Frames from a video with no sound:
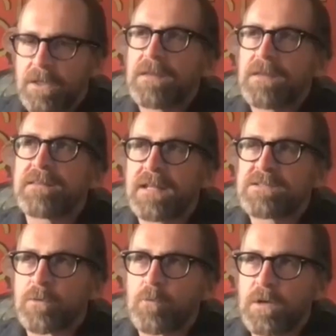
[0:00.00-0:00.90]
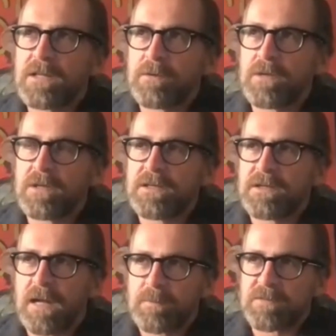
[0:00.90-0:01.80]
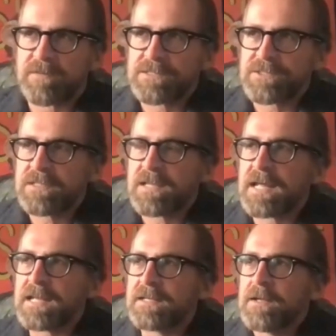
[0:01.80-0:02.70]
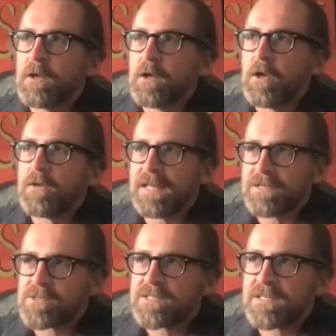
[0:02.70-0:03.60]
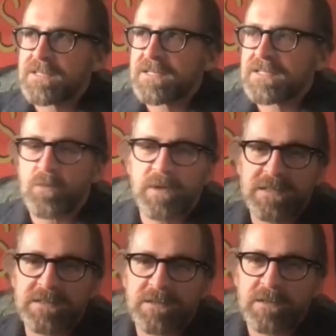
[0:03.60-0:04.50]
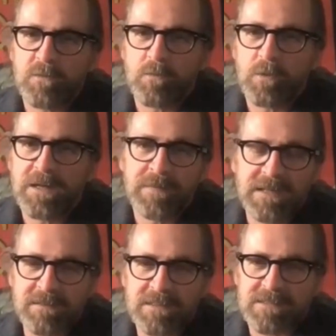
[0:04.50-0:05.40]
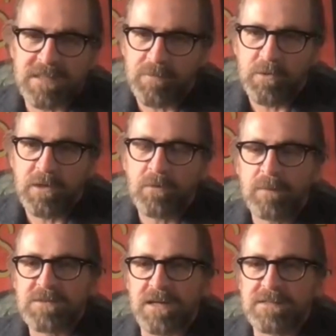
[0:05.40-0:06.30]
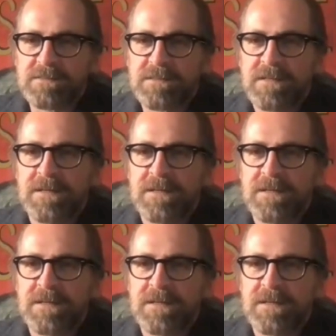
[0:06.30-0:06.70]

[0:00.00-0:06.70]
Yeah. That's a really, really good observation. And the interesting thing is we immediately stopped doing websites.